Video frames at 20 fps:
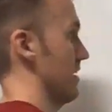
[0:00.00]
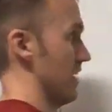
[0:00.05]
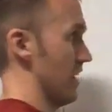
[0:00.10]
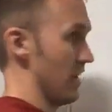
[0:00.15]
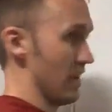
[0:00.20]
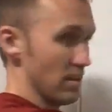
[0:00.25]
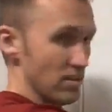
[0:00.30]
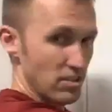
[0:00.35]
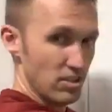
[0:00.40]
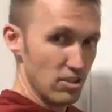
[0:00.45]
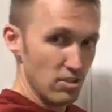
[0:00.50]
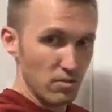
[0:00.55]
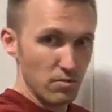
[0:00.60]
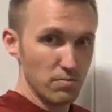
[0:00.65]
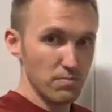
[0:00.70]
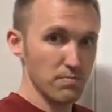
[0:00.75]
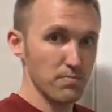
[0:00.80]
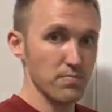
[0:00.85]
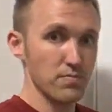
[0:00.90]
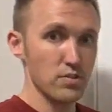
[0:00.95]
And,
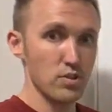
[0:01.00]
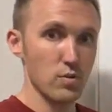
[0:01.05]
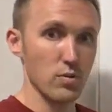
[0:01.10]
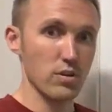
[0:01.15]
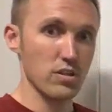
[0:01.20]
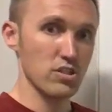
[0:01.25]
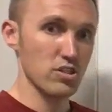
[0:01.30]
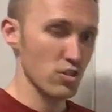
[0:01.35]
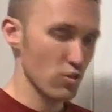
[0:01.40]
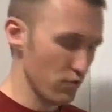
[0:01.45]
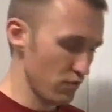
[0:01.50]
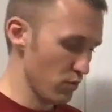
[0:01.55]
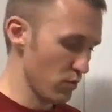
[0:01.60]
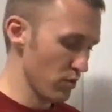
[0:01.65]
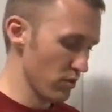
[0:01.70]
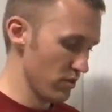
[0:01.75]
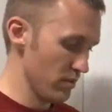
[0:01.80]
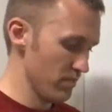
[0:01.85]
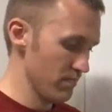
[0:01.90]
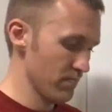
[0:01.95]
so on and so
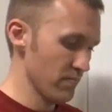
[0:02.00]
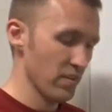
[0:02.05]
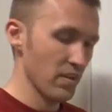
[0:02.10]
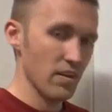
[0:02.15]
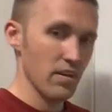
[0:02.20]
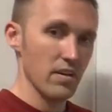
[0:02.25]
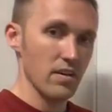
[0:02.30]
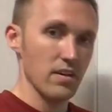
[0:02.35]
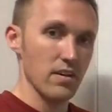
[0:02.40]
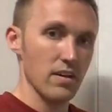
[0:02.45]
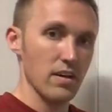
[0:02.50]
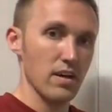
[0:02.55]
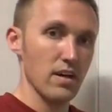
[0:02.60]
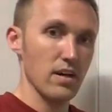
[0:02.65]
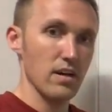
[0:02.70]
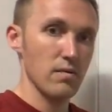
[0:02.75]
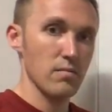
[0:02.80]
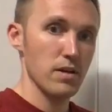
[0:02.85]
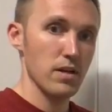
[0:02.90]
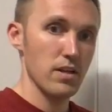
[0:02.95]
forth.
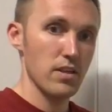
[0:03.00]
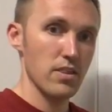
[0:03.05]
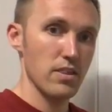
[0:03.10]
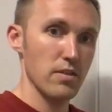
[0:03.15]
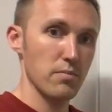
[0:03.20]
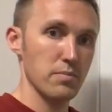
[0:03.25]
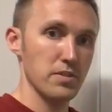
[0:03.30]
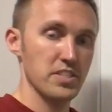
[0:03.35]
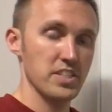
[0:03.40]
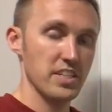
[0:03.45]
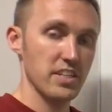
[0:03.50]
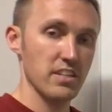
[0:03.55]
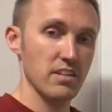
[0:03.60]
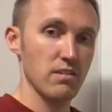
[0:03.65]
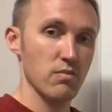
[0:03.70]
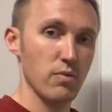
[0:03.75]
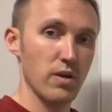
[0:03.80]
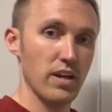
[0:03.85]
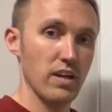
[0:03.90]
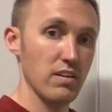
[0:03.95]
The particular
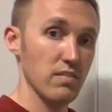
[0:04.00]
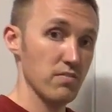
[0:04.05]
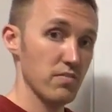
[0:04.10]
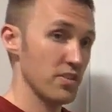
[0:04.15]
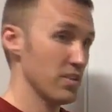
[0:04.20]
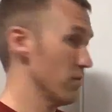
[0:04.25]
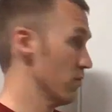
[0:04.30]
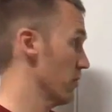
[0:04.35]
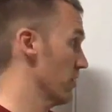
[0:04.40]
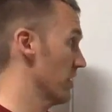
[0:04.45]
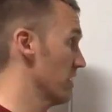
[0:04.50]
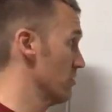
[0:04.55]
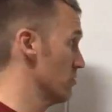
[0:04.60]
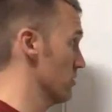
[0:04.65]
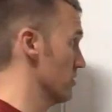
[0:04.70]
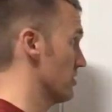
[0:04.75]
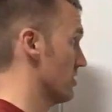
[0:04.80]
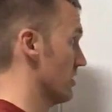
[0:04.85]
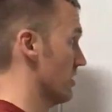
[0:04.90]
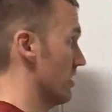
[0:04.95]
wave that we're
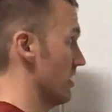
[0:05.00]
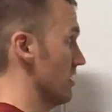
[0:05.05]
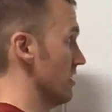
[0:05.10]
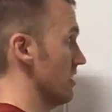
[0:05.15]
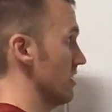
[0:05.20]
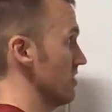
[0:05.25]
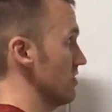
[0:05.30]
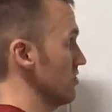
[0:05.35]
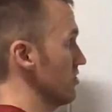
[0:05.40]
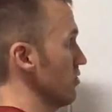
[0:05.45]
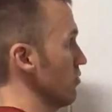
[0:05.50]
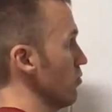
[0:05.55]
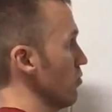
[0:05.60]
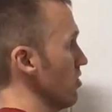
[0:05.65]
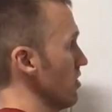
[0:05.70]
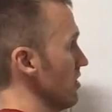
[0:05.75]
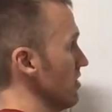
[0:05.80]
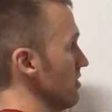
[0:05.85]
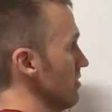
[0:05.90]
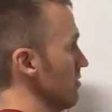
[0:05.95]
interested in is the
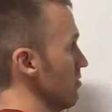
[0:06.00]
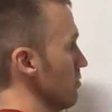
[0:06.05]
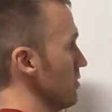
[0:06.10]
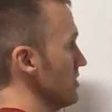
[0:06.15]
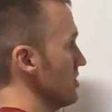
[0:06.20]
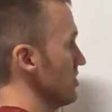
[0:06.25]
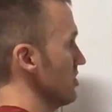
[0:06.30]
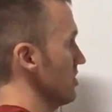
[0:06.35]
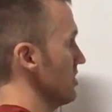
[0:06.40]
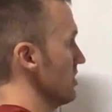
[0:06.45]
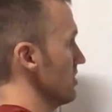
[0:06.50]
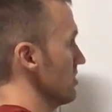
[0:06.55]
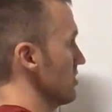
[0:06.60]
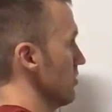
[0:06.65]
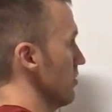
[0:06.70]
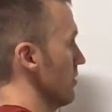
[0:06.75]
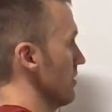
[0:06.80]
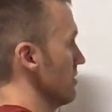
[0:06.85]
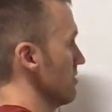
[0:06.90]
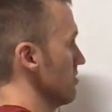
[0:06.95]
one which is
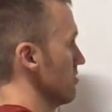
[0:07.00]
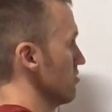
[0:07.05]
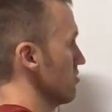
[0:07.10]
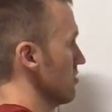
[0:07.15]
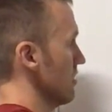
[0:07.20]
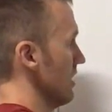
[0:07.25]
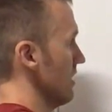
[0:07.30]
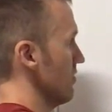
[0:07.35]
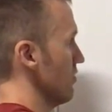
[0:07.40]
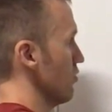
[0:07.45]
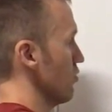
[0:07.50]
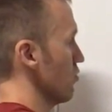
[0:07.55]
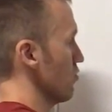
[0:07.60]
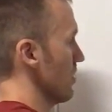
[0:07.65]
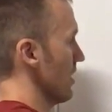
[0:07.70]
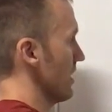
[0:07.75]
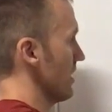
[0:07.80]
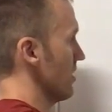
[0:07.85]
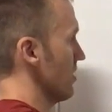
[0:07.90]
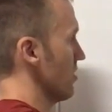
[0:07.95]
going to travel
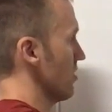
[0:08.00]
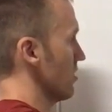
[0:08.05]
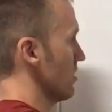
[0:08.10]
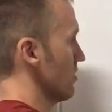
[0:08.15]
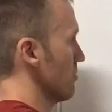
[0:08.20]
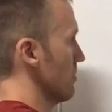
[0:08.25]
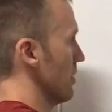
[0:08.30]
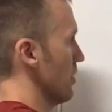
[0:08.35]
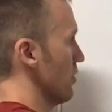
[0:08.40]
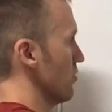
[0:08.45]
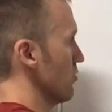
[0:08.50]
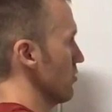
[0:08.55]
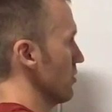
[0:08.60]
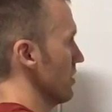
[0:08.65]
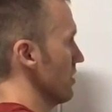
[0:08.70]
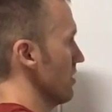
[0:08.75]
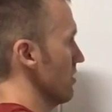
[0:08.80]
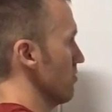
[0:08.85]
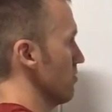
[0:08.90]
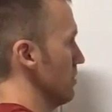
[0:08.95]
right along the
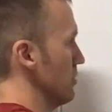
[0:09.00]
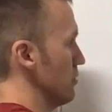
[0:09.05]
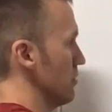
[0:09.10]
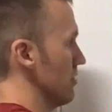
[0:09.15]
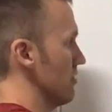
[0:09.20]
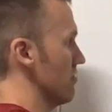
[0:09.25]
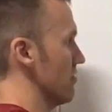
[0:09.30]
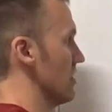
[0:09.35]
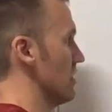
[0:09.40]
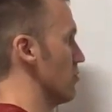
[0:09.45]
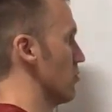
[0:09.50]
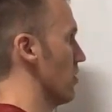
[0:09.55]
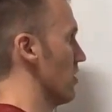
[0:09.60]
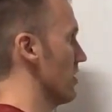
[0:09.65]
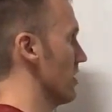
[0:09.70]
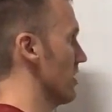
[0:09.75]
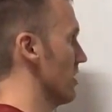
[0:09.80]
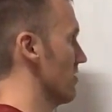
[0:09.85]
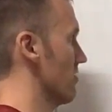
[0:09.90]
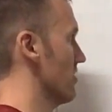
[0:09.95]
boundary between V1
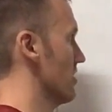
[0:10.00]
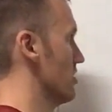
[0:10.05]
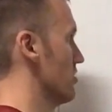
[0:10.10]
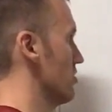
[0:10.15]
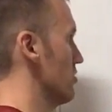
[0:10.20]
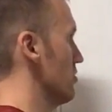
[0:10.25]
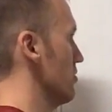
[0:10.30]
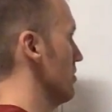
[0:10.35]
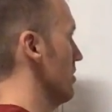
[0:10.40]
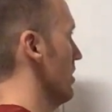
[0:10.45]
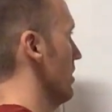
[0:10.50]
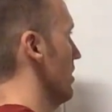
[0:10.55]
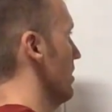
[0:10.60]
and V2,